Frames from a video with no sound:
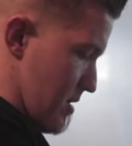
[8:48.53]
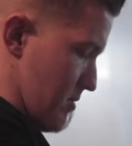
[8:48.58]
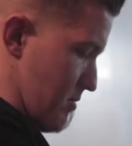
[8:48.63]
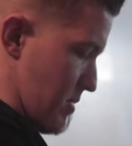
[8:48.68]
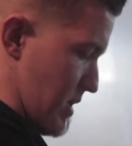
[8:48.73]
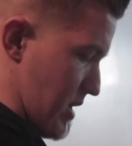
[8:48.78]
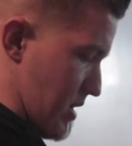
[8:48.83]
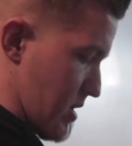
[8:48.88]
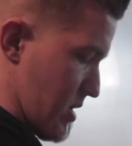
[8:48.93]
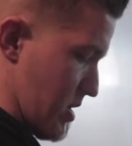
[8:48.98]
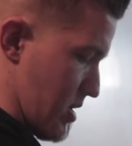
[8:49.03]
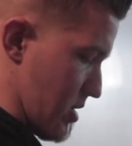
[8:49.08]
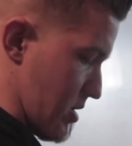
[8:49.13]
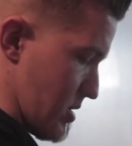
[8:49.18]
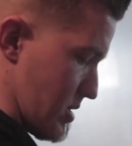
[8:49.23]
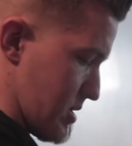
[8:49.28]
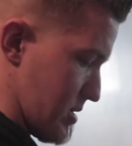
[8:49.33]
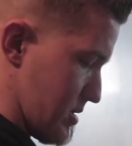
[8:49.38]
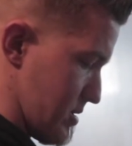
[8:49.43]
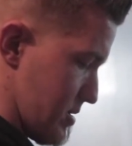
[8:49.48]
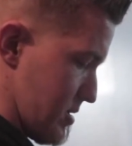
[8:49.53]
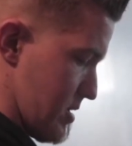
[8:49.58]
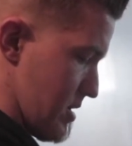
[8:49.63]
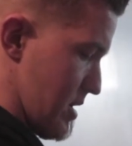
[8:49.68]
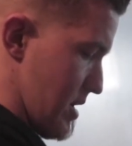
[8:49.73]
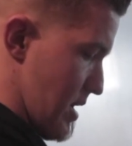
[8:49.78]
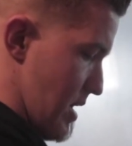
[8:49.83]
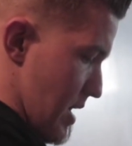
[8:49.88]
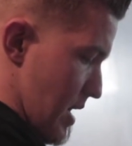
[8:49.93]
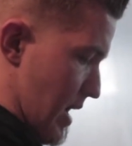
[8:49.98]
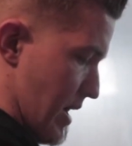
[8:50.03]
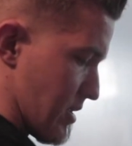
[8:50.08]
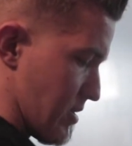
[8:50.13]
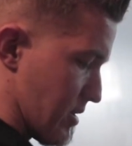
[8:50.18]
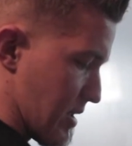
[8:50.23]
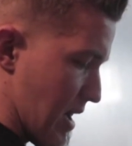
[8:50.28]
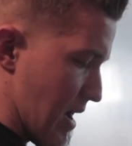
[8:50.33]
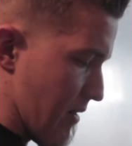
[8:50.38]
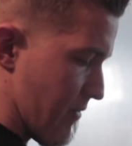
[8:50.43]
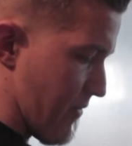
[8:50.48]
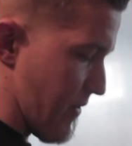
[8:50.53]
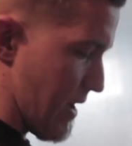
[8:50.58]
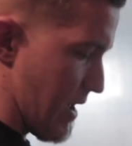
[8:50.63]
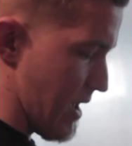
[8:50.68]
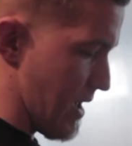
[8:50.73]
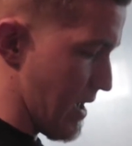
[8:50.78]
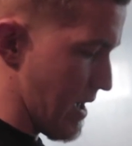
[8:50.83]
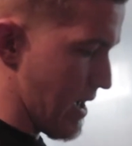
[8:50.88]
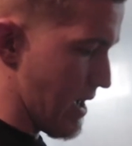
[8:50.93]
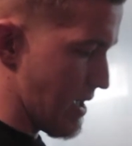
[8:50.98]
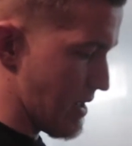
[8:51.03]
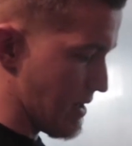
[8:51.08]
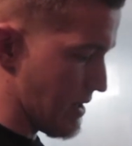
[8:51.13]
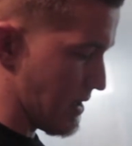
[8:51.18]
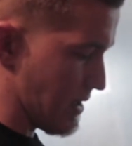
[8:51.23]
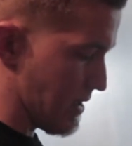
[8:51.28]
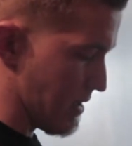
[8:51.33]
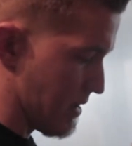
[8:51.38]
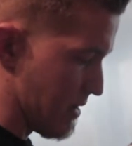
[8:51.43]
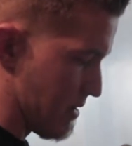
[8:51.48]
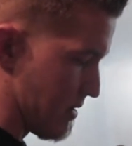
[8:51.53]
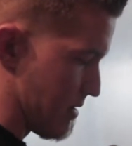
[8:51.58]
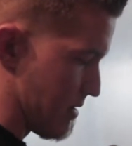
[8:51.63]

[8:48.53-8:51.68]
Because I don't have any